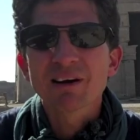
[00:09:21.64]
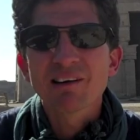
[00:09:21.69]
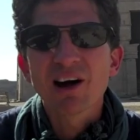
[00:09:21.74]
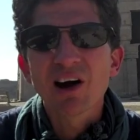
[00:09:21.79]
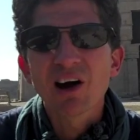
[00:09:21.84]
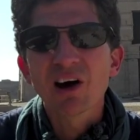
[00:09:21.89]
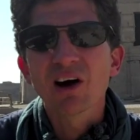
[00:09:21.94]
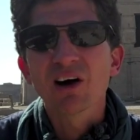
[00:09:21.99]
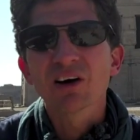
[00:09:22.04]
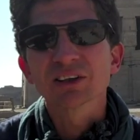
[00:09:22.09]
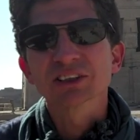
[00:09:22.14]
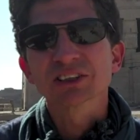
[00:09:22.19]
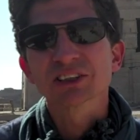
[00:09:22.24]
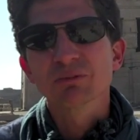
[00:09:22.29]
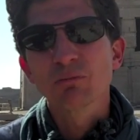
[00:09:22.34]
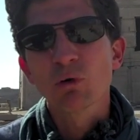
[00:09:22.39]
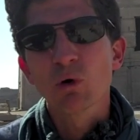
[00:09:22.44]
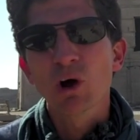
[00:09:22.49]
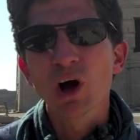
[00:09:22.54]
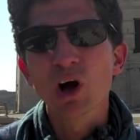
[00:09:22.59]
our hearts are
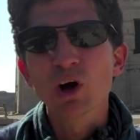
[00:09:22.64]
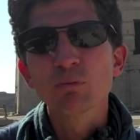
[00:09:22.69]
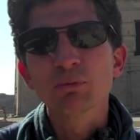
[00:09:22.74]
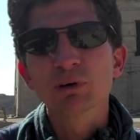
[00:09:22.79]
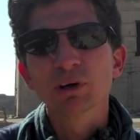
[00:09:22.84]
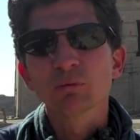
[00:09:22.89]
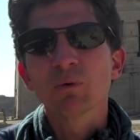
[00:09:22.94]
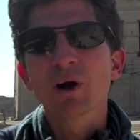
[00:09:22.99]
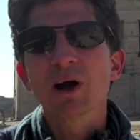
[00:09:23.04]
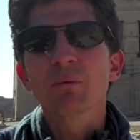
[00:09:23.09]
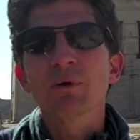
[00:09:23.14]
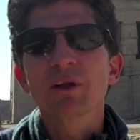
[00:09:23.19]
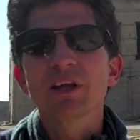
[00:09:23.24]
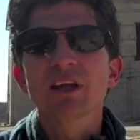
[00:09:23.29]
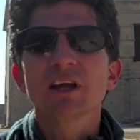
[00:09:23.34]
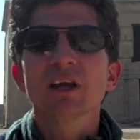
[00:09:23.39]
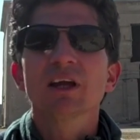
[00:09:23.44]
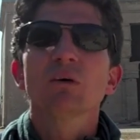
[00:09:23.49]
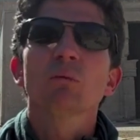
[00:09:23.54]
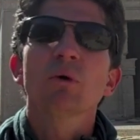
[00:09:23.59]
more open, where we
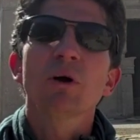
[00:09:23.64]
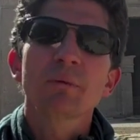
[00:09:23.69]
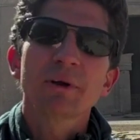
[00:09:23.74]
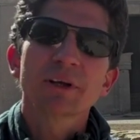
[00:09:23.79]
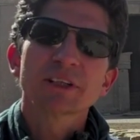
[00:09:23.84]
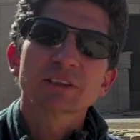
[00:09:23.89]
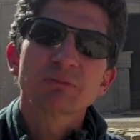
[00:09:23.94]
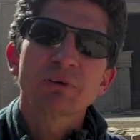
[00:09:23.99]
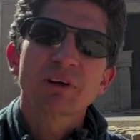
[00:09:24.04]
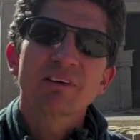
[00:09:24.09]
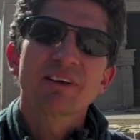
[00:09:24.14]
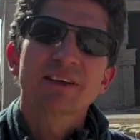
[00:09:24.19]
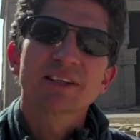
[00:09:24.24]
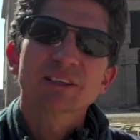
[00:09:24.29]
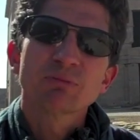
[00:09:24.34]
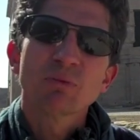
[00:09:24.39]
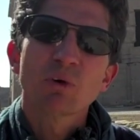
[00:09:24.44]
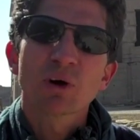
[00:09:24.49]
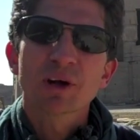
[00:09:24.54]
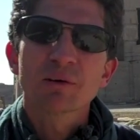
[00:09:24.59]

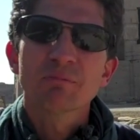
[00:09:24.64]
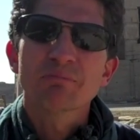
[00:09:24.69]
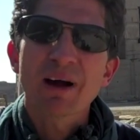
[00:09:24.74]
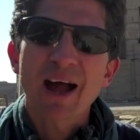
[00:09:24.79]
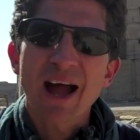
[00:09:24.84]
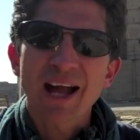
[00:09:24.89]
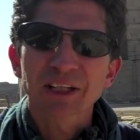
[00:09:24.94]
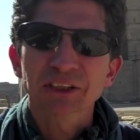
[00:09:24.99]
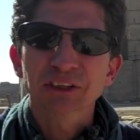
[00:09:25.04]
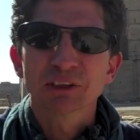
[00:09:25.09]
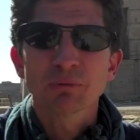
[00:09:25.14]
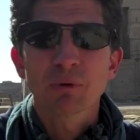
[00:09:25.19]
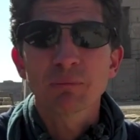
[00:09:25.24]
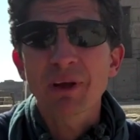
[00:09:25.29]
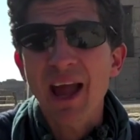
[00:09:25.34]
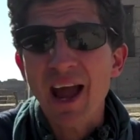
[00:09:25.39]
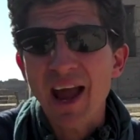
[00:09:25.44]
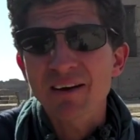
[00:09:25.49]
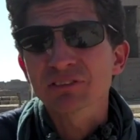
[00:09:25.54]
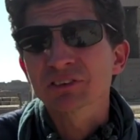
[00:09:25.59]
experience more compassion, where we
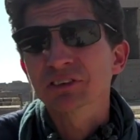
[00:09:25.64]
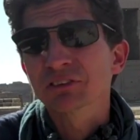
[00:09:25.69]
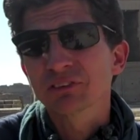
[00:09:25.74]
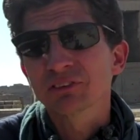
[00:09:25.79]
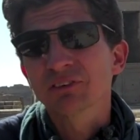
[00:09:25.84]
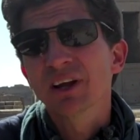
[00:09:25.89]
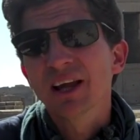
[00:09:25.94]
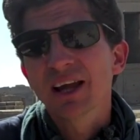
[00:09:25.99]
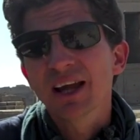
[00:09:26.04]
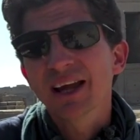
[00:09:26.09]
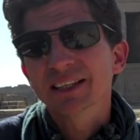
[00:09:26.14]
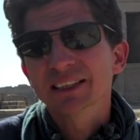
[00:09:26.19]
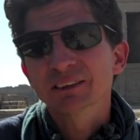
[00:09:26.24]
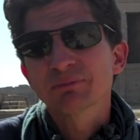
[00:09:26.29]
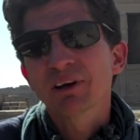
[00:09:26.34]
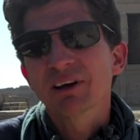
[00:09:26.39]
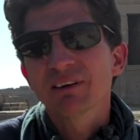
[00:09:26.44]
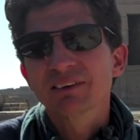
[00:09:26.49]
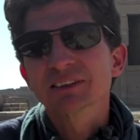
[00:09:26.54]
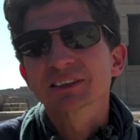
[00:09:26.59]
have to
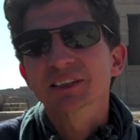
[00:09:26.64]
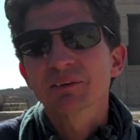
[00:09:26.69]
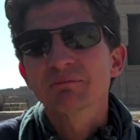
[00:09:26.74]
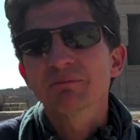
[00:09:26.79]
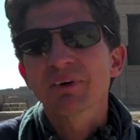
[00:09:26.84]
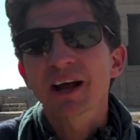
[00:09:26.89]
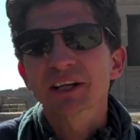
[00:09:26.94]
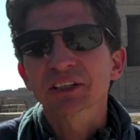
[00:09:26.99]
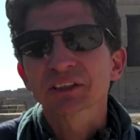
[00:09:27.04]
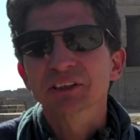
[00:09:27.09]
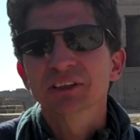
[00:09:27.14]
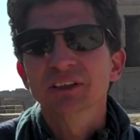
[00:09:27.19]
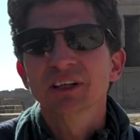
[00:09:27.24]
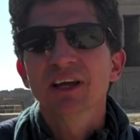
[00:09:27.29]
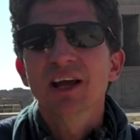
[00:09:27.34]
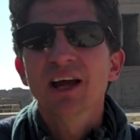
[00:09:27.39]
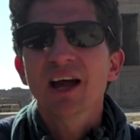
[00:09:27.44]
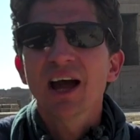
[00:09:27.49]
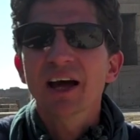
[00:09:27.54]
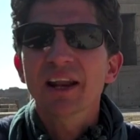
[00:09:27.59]
experience compassion
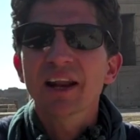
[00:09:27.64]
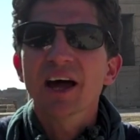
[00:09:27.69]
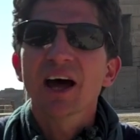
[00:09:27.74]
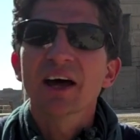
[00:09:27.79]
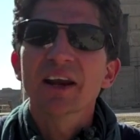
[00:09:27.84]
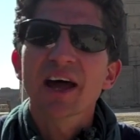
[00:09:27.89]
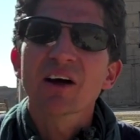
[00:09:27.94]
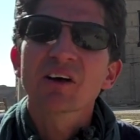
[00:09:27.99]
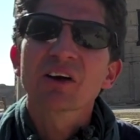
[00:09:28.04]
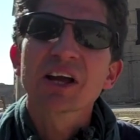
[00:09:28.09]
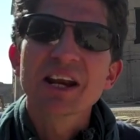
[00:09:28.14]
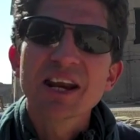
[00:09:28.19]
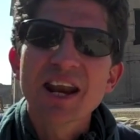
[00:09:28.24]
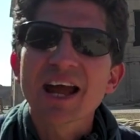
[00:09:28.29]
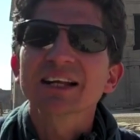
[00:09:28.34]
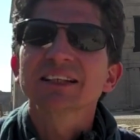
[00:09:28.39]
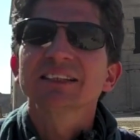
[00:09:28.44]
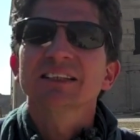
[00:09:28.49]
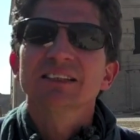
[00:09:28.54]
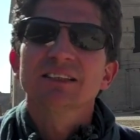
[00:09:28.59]
and our
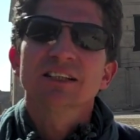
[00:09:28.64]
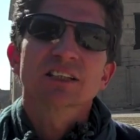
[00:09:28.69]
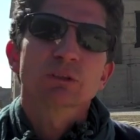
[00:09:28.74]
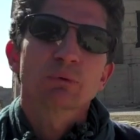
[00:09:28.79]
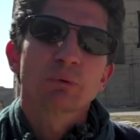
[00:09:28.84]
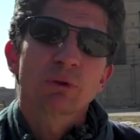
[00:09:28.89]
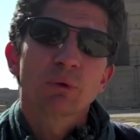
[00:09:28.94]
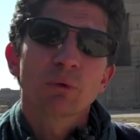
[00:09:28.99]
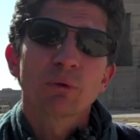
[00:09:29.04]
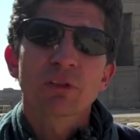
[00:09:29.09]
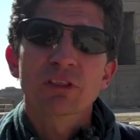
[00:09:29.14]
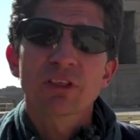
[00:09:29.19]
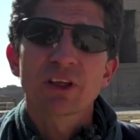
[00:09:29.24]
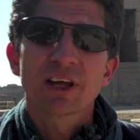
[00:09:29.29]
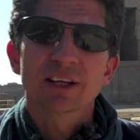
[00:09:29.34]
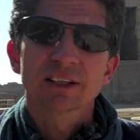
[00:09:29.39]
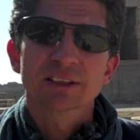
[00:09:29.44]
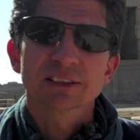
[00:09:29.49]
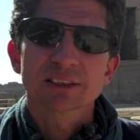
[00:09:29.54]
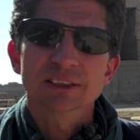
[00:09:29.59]
connectedness with all
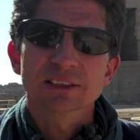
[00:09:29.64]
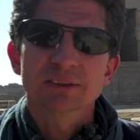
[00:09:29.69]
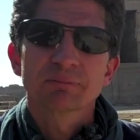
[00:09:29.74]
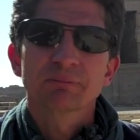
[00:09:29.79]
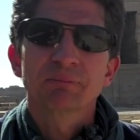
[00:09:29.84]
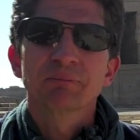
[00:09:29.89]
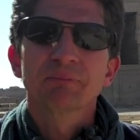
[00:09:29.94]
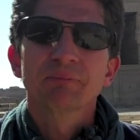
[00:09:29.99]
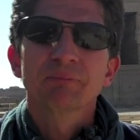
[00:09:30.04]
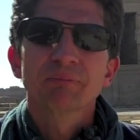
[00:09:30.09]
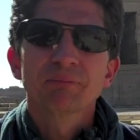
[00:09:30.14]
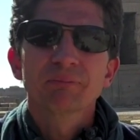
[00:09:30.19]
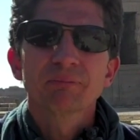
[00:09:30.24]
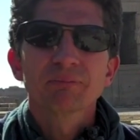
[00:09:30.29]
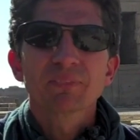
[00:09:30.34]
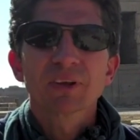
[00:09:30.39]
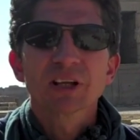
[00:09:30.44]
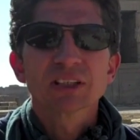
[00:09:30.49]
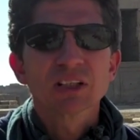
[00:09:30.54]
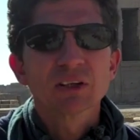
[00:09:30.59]
things.
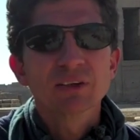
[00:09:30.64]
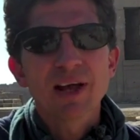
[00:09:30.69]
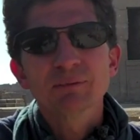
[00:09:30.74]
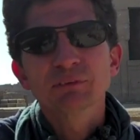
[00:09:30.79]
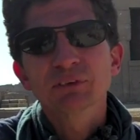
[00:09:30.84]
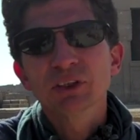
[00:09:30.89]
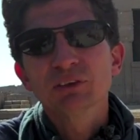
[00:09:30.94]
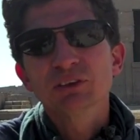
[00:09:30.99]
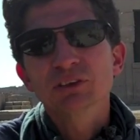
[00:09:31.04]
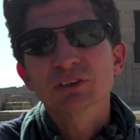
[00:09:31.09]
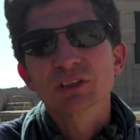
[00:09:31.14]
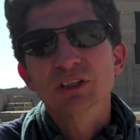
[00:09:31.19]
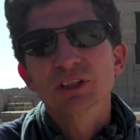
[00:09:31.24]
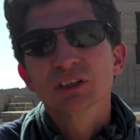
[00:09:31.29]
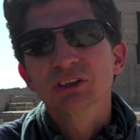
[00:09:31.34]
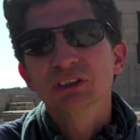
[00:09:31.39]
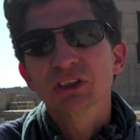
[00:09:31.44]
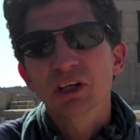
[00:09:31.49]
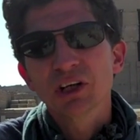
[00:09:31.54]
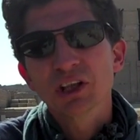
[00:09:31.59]
So Neptune's
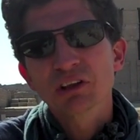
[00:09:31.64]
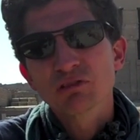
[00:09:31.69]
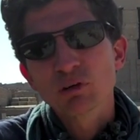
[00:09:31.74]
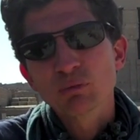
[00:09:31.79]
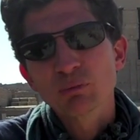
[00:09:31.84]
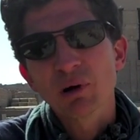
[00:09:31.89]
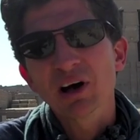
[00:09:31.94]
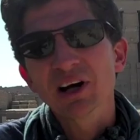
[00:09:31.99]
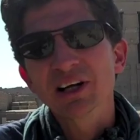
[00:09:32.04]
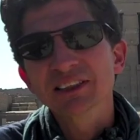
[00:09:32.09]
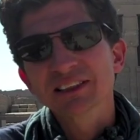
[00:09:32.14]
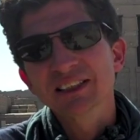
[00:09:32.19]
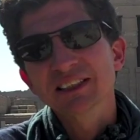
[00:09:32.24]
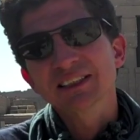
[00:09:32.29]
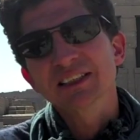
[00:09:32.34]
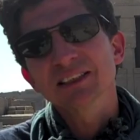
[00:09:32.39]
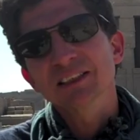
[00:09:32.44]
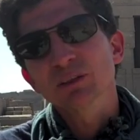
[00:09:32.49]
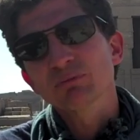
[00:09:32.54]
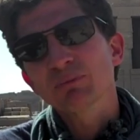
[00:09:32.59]
journey through Pisces
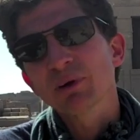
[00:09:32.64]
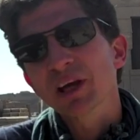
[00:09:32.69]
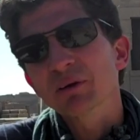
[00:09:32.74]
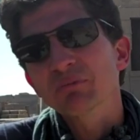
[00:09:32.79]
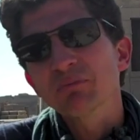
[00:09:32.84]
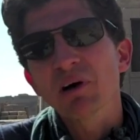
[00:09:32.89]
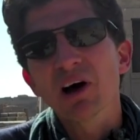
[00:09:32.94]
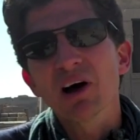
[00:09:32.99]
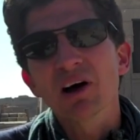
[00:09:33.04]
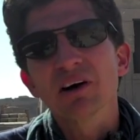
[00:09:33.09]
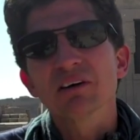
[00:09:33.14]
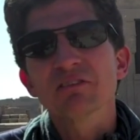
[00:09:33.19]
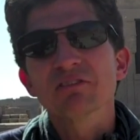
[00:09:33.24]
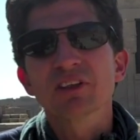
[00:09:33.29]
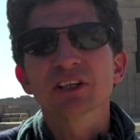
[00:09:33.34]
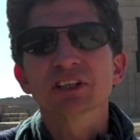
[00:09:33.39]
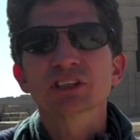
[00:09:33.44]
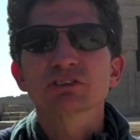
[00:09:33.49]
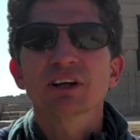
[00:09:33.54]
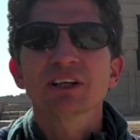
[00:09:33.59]
is a big part of
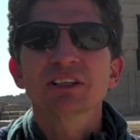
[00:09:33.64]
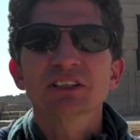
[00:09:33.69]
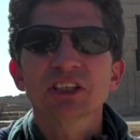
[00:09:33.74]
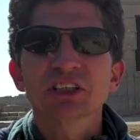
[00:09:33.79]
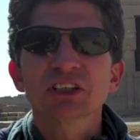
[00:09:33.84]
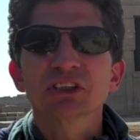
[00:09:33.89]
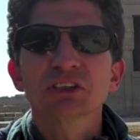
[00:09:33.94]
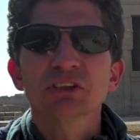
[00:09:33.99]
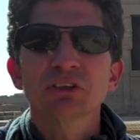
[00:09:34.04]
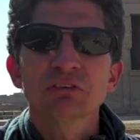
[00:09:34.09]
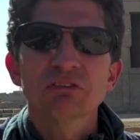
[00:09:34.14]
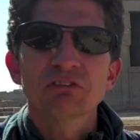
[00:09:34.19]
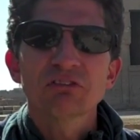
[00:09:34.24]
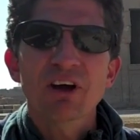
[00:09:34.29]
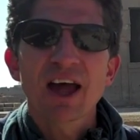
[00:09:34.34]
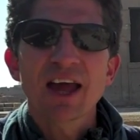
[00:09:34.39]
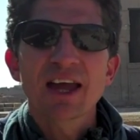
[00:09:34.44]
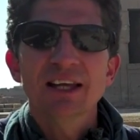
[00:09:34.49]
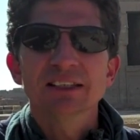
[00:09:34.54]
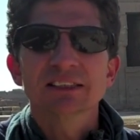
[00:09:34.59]
this transitional
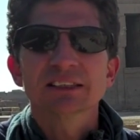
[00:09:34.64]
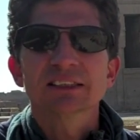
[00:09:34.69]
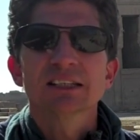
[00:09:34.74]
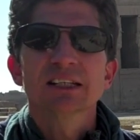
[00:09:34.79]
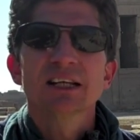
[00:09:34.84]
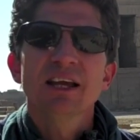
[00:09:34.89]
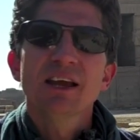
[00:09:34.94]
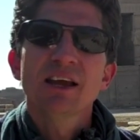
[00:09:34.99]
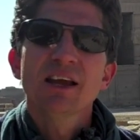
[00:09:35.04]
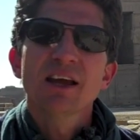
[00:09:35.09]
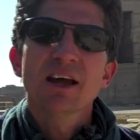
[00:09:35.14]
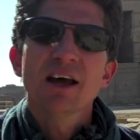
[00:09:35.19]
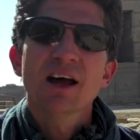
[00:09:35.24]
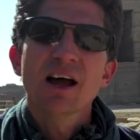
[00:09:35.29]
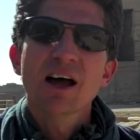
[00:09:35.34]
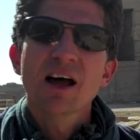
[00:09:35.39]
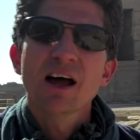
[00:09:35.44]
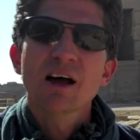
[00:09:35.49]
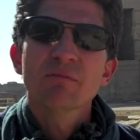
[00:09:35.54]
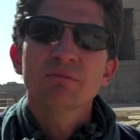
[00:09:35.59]
phase,
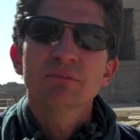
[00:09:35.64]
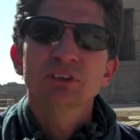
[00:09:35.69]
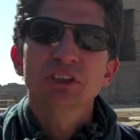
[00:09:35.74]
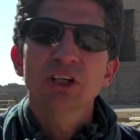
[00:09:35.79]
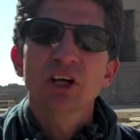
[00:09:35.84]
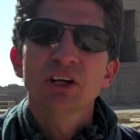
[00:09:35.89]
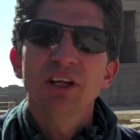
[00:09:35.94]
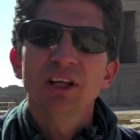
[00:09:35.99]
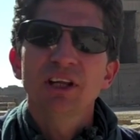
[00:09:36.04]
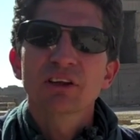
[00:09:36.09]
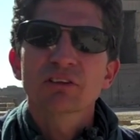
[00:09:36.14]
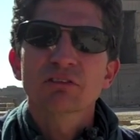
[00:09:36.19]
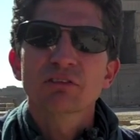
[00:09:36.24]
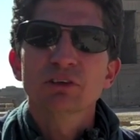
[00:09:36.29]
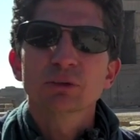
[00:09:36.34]
journeying through